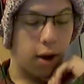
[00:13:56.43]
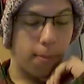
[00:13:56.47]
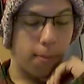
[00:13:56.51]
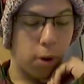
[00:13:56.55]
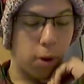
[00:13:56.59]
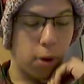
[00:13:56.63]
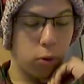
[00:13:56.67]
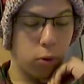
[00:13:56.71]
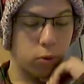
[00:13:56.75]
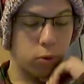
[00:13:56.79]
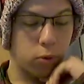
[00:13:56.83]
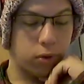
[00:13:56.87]

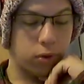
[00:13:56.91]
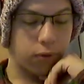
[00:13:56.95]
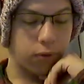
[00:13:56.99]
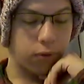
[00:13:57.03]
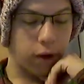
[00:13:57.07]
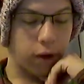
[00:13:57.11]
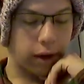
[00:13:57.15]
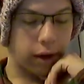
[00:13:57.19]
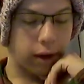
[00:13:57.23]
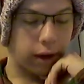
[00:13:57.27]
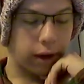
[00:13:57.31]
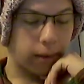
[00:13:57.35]
oppose
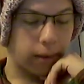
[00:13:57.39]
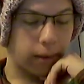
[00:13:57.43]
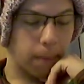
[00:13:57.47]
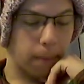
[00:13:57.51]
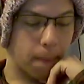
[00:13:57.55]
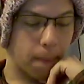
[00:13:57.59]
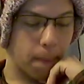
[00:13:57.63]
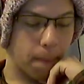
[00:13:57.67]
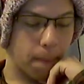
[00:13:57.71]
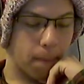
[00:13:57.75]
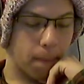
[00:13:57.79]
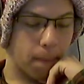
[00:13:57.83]
fracking?
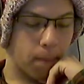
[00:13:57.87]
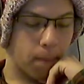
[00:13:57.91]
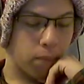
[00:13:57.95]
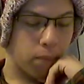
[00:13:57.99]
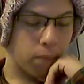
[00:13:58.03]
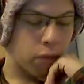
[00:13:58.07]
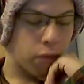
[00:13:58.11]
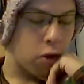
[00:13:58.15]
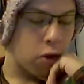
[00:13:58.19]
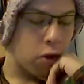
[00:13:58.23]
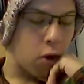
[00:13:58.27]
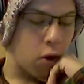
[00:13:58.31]

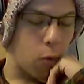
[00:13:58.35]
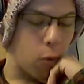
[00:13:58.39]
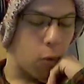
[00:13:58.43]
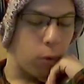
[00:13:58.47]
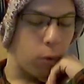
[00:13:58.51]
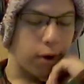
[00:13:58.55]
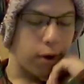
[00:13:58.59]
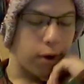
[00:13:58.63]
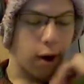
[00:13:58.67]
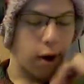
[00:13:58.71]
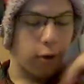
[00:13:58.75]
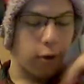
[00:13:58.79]

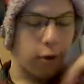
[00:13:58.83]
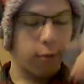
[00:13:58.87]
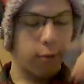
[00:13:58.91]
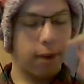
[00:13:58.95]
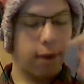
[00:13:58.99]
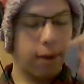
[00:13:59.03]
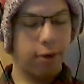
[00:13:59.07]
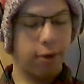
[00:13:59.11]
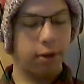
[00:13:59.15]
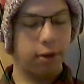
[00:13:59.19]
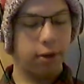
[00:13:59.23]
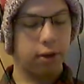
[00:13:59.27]
Would other
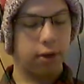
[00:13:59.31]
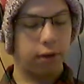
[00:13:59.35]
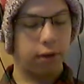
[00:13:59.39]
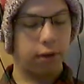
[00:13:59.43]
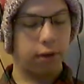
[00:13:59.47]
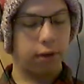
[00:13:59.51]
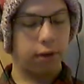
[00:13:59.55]
methods of